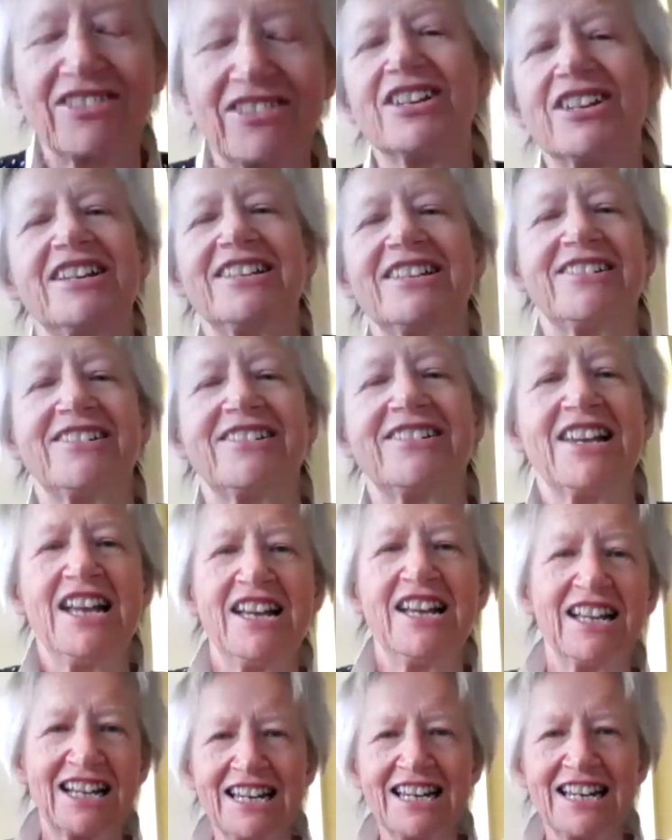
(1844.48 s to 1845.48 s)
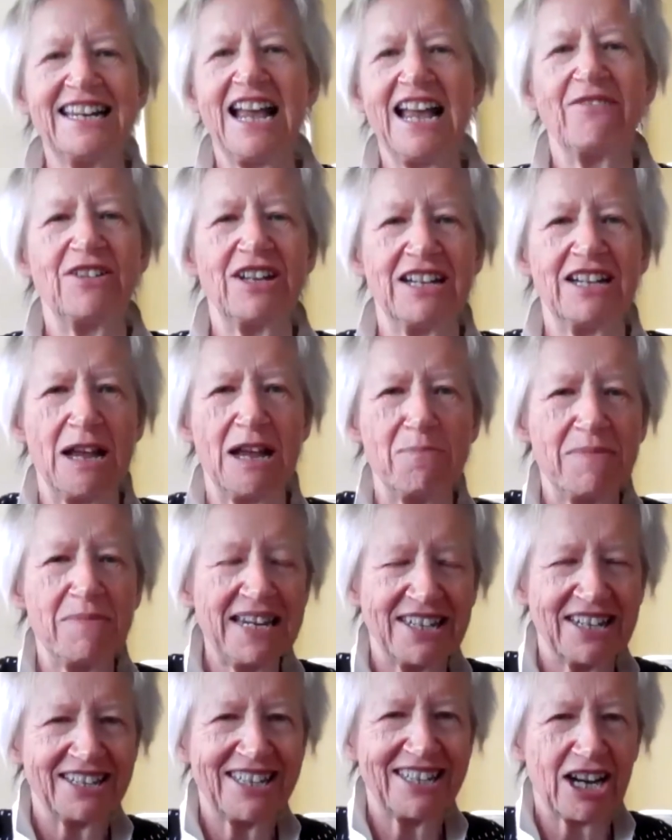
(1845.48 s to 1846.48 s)
it's clearly having
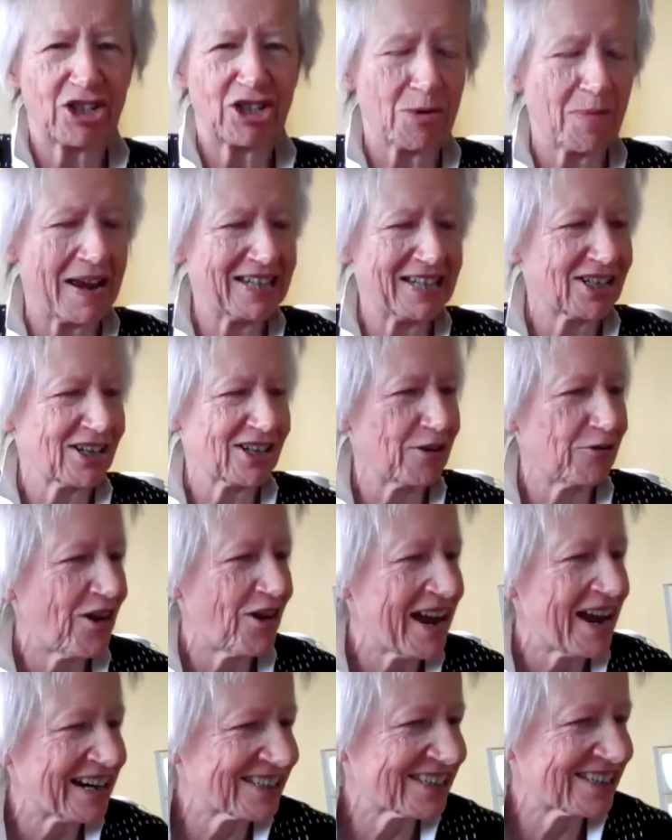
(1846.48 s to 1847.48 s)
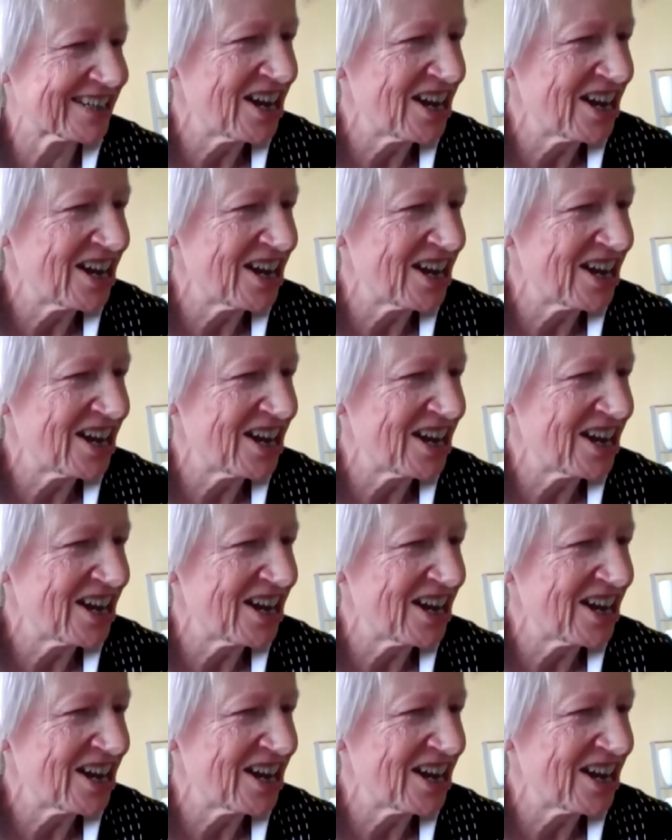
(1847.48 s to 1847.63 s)
immediate detrimental effects